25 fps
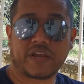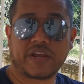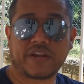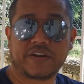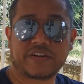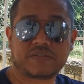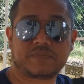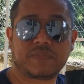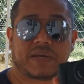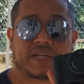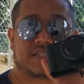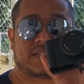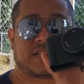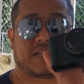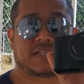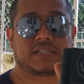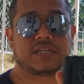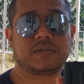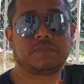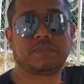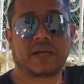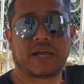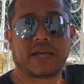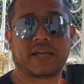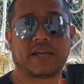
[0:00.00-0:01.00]
here is my
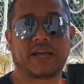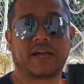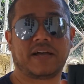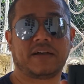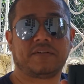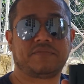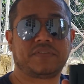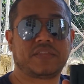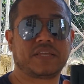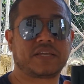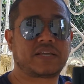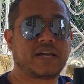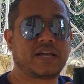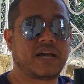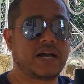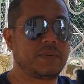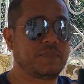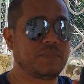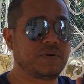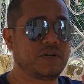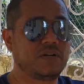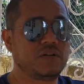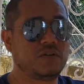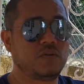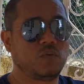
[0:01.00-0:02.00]
setup. I have the
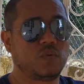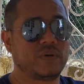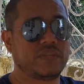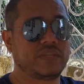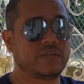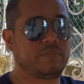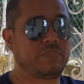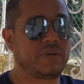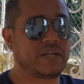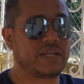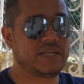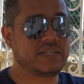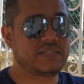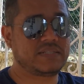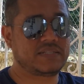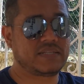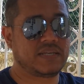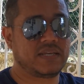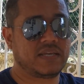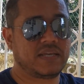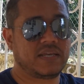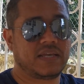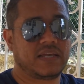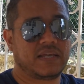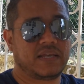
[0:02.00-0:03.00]
camera with the plate.
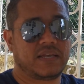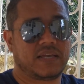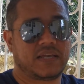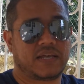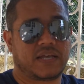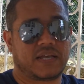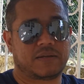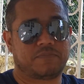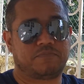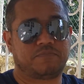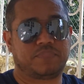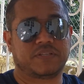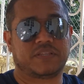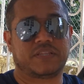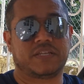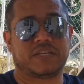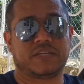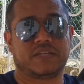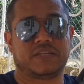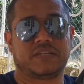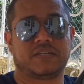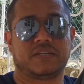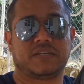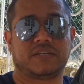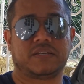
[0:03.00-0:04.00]
I put
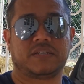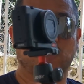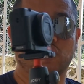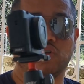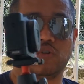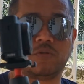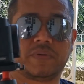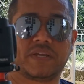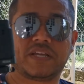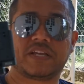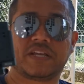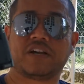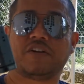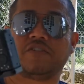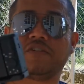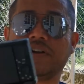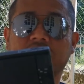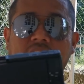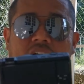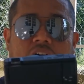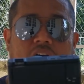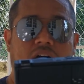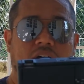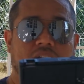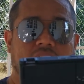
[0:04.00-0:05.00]
the Joby
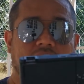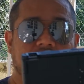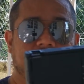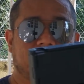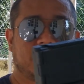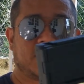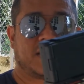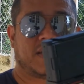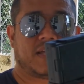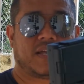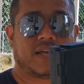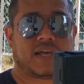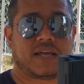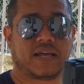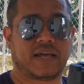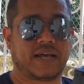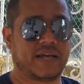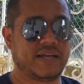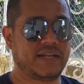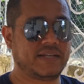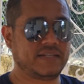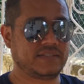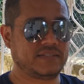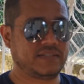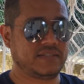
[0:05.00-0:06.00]
Gorilla on it,
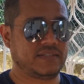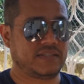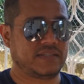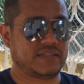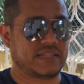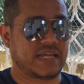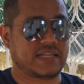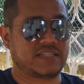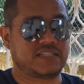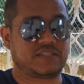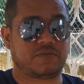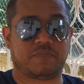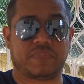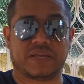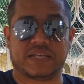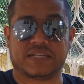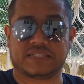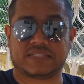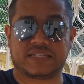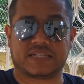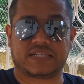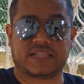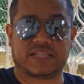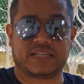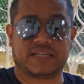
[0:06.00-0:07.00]
and that's
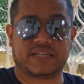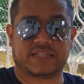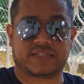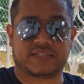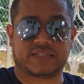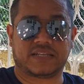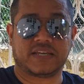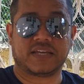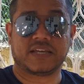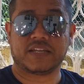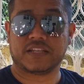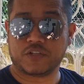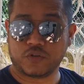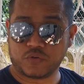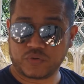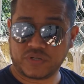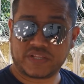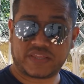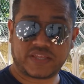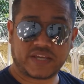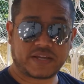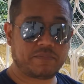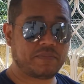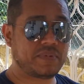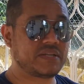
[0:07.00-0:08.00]
basically it. The
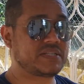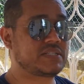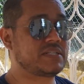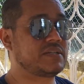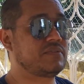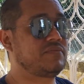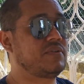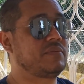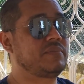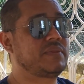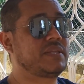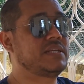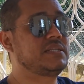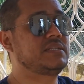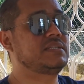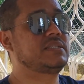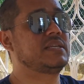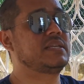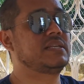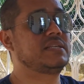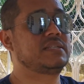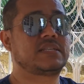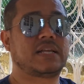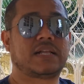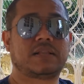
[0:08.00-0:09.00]
only thing missing from this
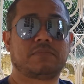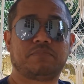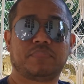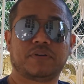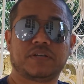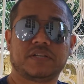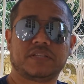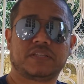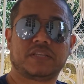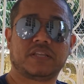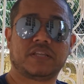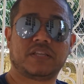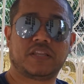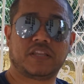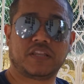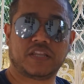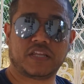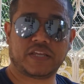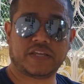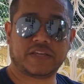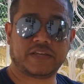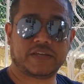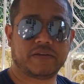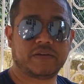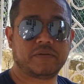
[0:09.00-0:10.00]
is I'll put
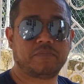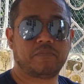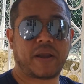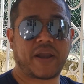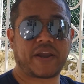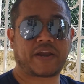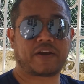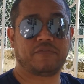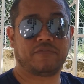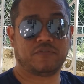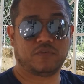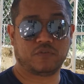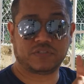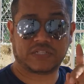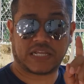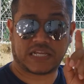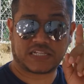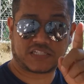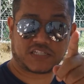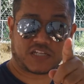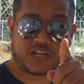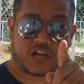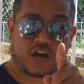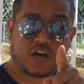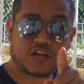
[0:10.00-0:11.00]
the microphone
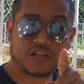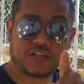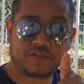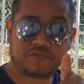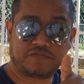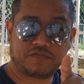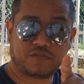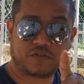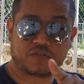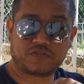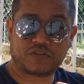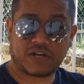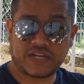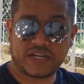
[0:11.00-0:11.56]
that's on the phone